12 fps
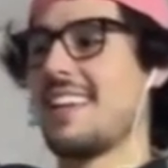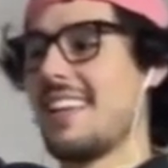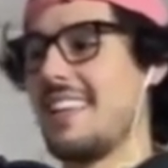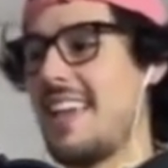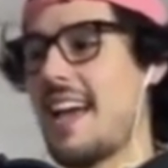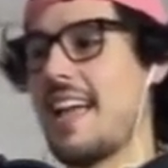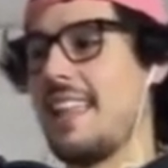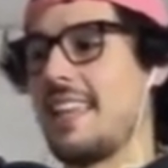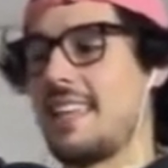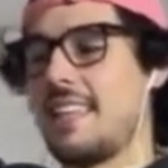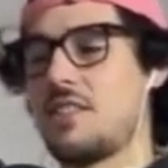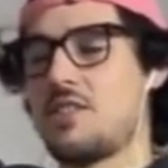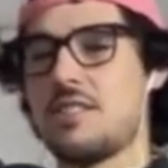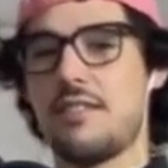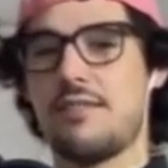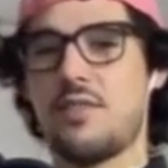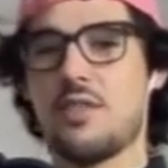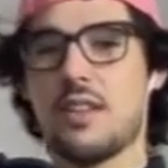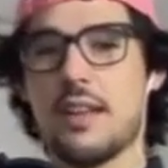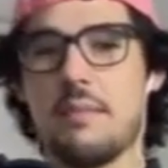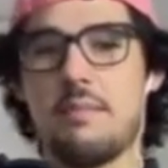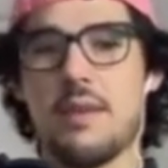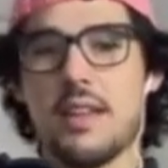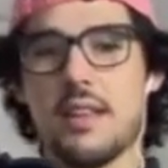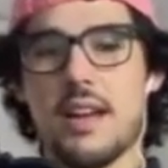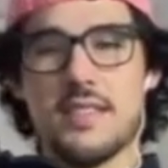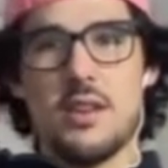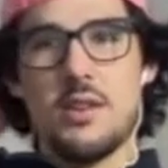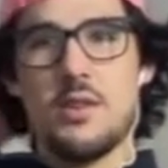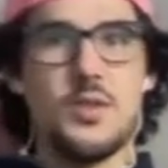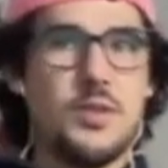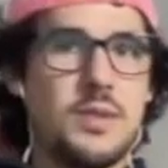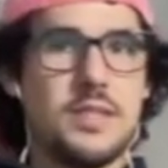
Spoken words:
yeah, like it's just like four like big lifestyle YouTubers